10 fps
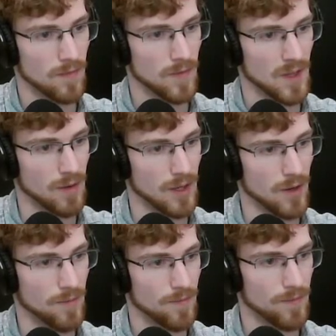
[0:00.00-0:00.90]
There we
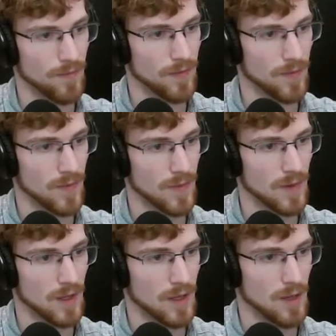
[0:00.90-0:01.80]
go.
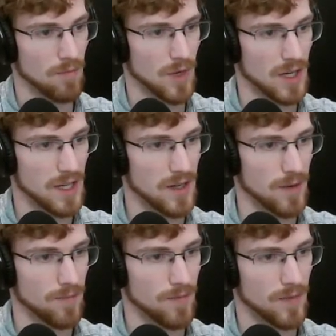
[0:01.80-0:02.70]
But here,
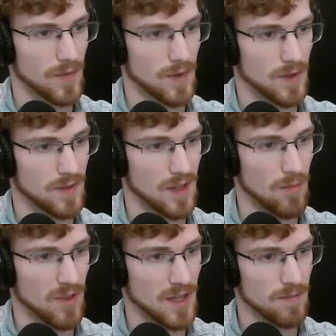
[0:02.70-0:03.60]
same
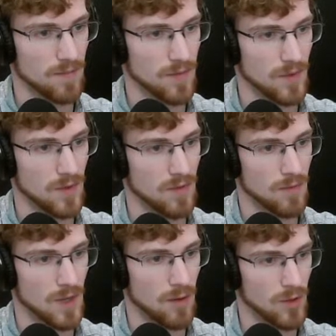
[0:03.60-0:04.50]
thing.
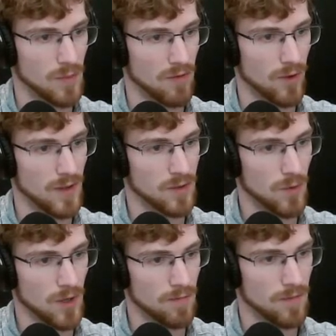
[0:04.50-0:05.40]
I want to bevel this
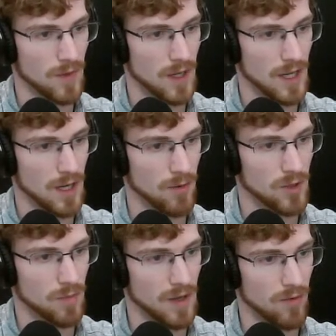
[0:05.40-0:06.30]
one, and I want
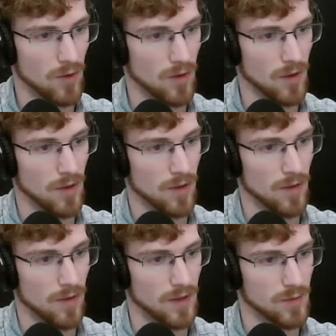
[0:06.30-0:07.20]
to bevel
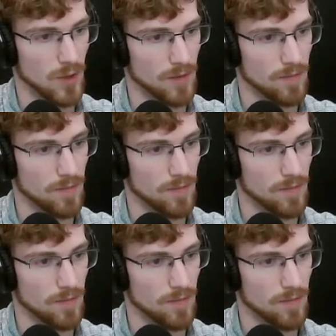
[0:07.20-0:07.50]
this one.